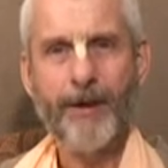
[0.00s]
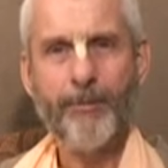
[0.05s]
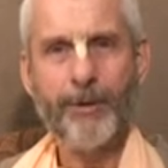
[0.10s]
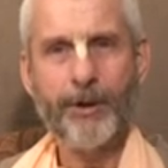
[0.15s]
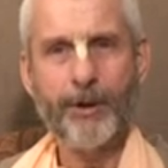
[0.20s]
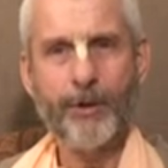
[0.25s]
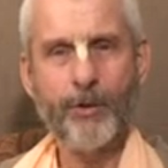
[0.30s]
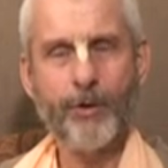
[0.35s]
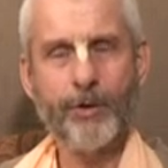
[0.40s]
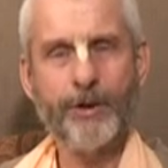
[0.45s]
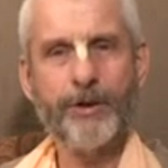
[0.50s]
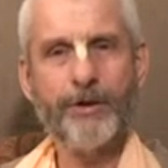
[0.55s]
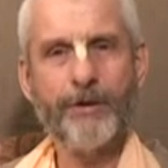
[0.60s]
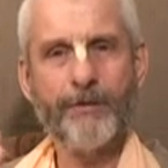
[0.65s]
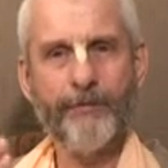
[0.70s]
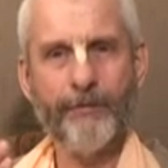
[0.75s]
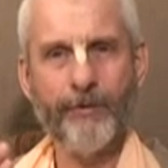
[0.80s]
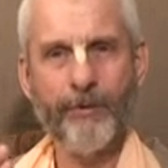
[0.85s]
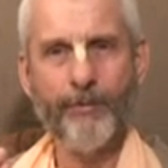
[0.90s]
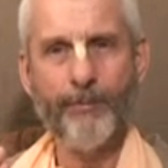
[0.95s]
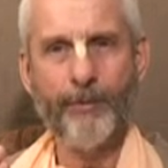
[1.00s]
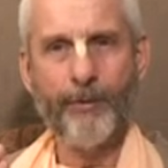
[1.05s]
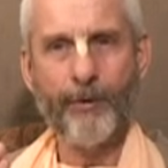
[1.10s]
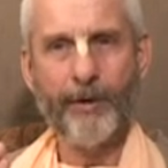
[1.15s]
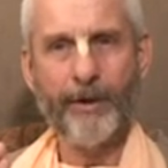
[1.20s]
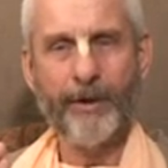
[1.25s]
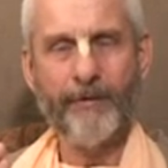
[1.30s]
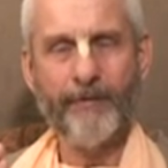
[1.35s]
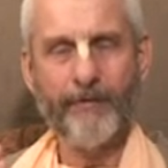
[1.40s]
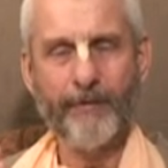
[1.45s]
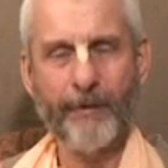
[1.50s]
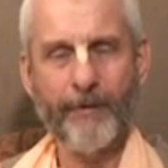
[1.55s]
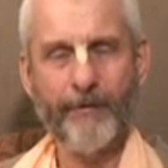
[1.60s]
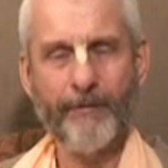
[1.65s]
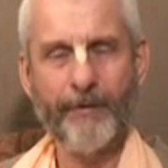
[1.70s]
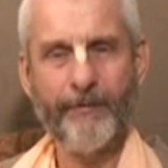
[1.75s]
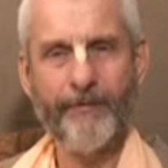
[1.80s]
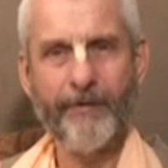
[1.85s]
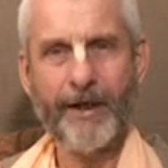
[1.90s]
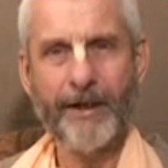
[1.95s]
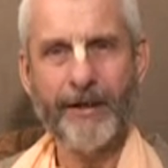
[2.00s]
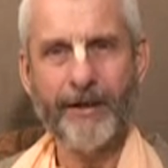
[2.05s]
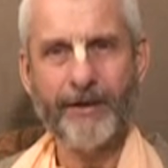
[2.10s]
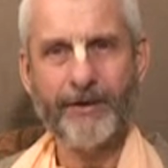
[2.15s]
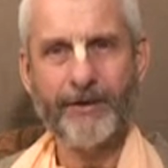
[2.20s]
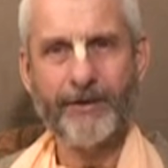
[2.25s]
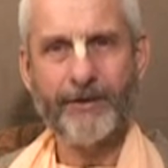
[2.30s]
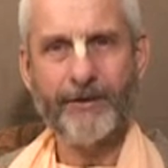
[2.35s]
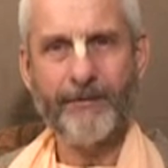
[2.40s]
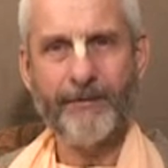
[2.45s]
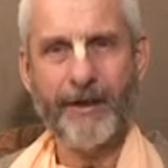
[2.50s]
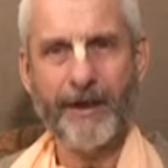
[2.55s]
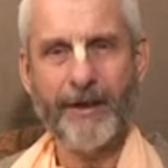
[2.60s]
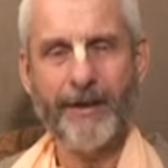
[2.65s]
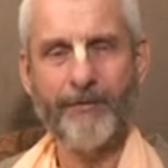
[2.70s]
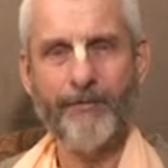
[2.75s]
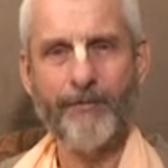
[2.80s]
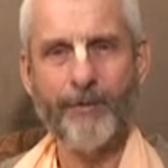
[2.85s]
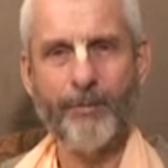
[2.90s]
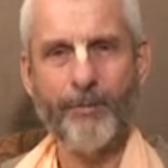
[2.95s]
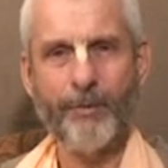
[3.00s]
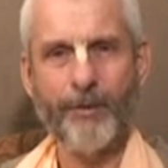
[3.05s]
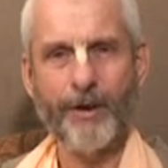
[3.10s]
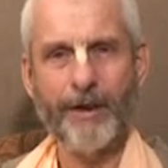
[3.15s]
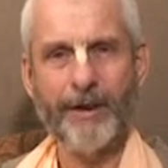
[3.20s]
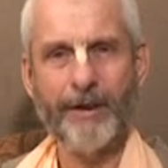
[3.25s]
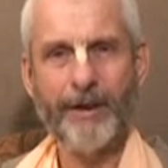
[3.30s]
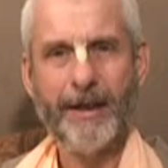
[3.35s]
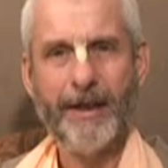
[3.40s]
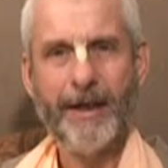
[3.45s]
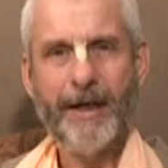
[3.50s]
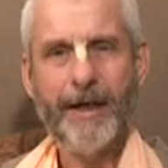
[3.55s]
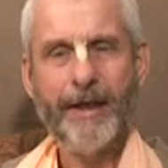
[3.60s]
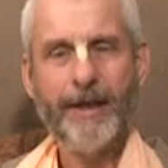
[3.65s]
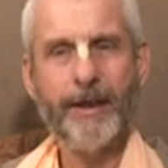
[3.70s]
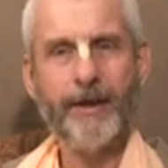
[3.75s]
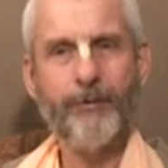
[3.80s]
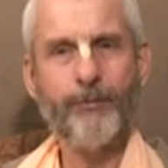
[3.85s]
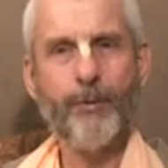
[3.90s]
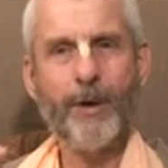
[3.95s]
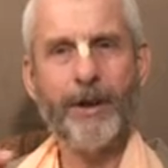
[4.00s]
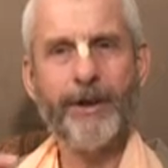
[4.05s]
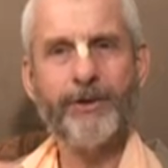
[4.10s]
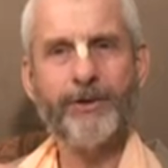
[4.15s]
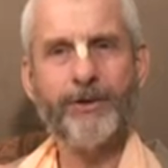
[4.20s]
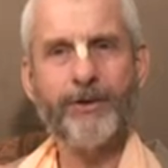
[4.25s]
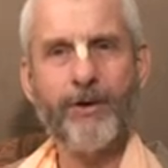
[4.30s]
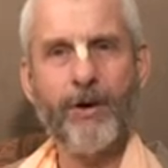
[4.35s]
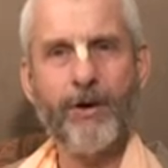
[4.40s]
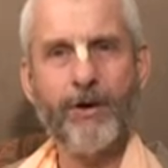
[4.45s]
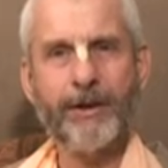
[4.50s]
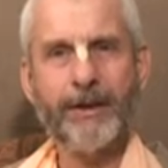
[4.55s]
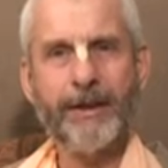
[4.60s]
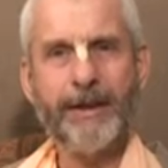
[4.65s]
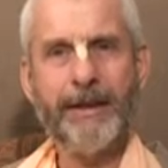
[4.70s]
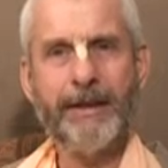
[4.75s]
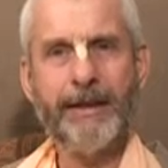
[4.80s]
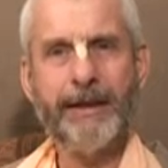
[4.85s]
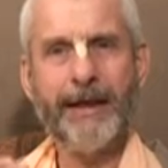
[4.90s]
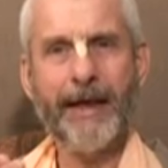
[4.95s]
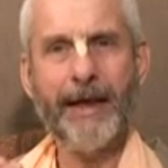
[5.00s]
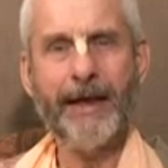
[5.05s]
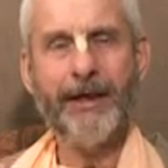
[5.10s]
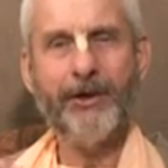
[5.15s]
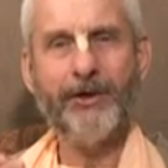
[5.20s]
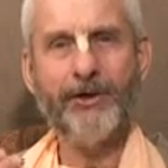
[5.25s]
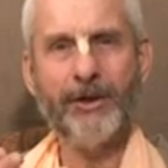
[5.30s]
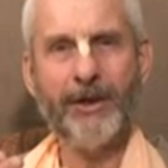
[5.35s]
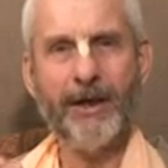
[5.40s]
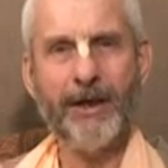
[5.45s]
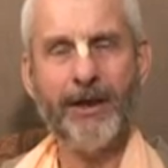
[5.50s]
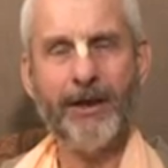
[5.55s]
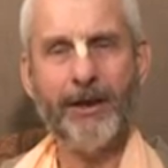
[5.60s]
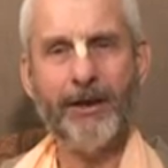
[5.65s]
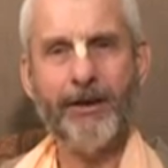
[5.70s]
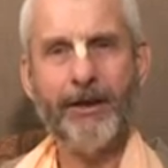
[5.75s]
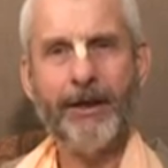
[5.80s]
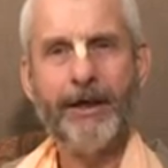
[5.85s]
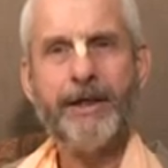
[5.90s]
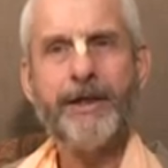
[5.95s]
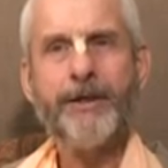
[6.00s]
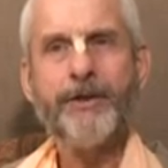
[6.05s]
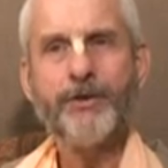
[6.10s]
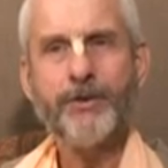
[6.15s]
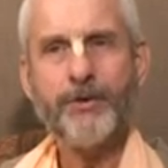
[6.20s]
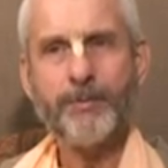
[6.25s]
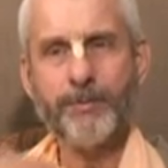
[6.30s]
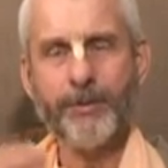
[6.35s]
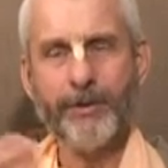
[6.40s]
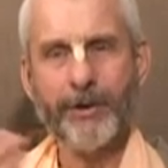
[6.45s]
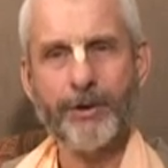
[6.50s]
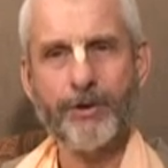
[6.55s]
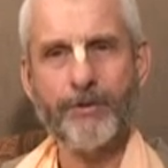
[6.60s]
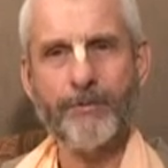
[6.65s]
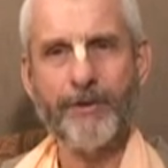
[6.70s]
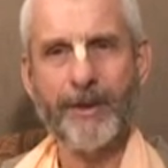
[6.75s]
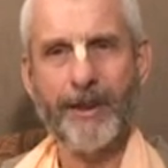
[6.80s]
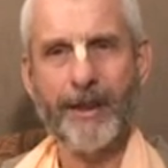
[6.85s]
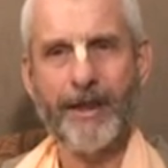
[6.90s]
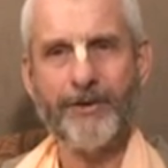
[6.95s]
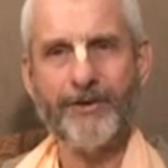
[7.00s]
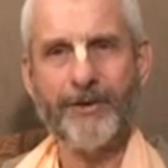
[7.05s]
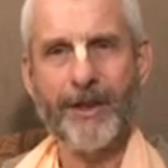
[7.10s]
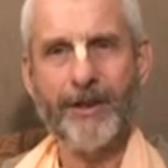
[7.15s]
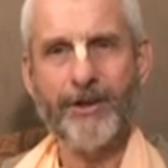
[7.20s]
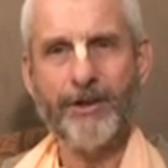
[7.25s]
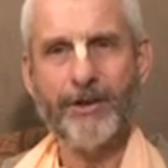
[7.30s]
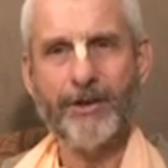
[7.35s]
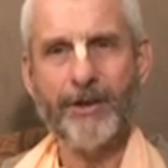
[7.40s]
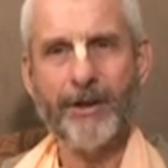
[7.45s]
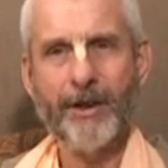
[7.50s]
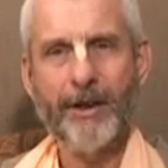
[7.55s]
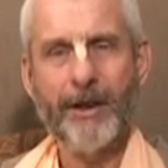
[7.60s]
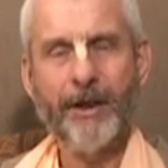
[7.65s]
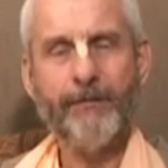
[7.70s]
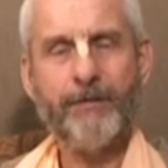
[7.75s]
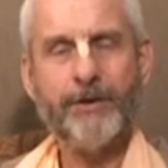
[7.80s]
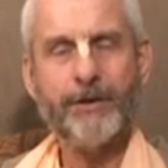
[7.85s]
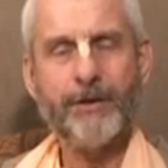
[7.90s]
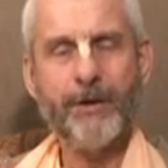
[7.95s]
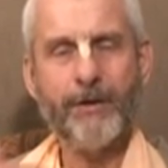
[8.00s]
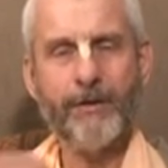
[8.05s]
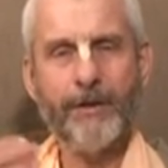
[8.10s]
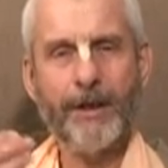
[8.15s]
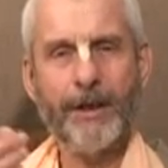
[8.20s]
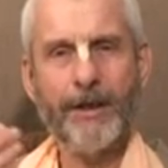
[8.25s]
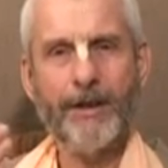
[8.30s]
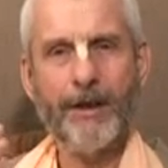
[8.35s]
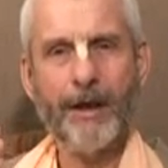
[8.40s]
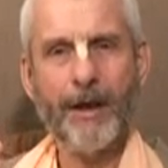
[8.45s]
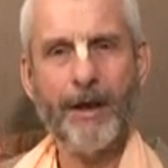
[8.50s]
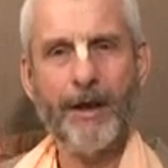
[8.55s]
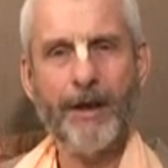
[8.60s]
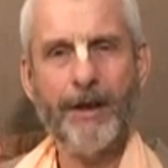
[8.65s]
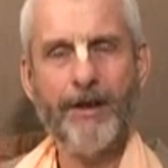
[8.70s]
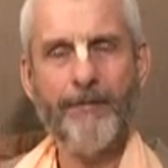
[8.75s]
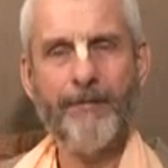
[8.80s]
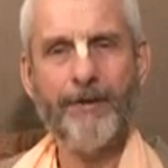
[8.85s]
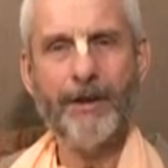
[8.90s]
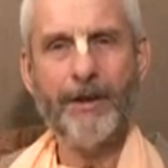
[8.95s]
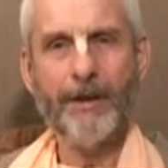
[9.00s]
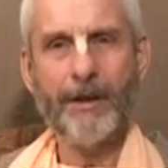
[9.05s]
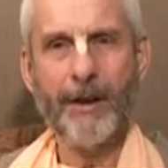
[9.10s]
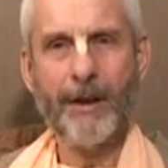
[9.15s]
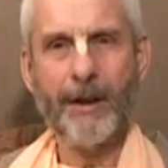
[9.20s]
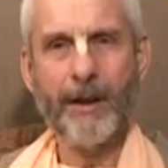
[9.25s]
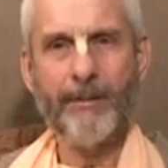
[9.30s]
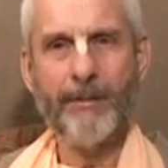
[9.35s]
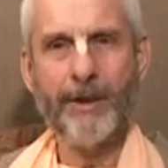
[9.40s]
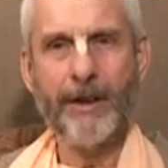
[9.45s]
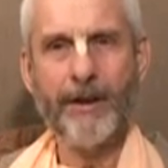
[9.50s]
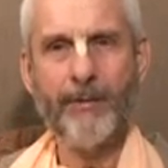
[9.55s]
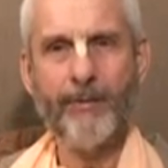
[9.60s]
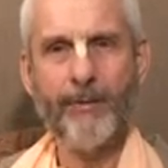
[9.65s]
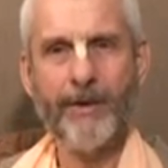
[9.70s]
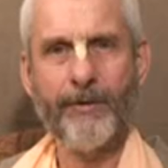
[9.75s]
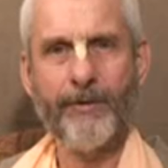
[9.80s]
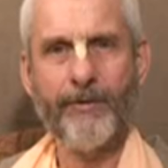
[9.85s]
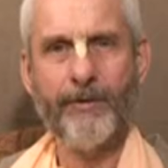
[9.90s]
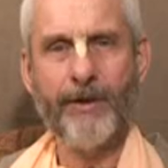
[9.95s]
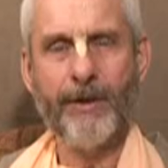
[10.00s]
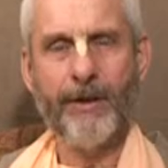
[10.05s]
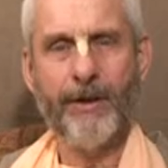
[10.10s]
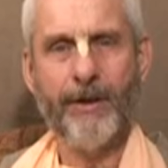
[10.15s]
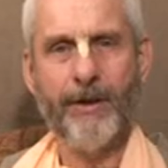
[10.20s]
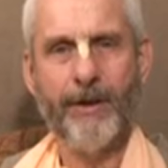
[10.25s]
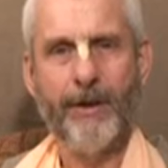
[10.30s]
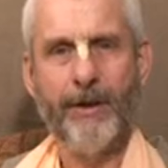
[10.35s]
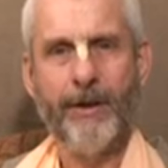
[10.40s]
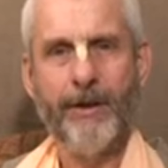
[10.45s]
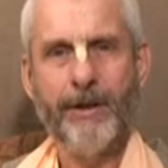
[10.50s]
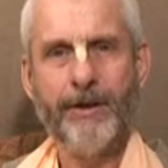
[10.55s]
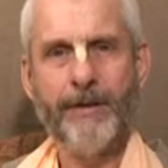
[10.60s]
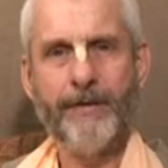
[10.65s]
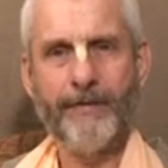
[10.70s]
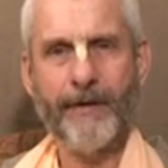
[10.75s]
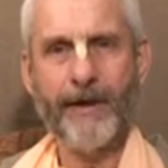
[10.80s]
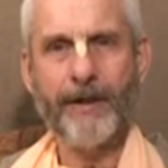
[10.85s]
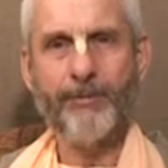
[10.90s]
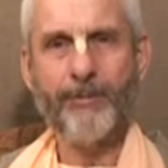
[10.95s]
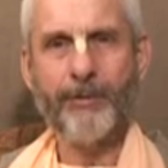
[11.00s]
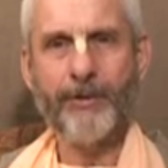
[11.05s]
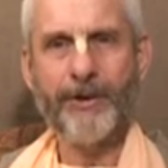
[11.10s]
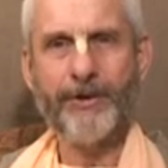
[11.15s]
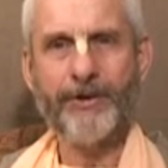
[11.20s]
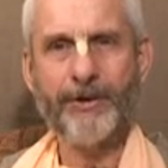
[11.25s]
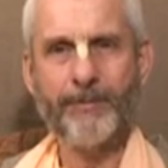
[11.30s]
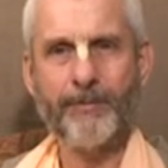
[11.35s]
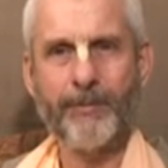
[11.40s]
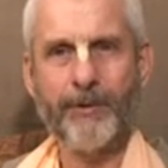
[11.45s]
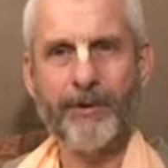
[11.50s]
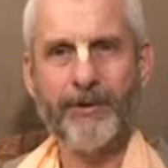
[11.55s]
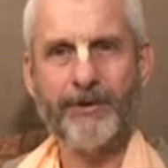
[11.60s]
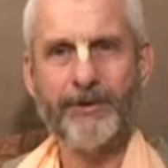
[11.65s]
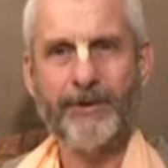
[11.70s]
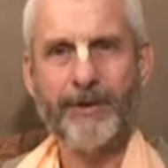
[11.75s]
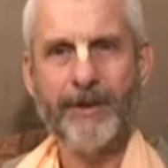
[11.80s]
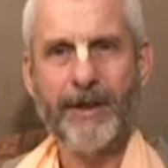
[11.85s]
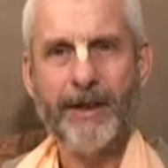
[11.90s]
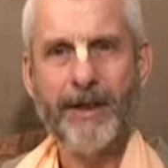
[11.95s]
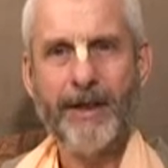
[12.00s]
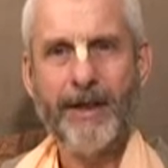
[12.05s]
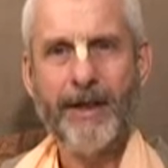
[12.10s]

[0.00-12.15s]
But according to the viewpoint of the Vedas, the Vedic viewpoint, that if one is not engaged in spiritual realization, if he's not living in harmony with the divine principles,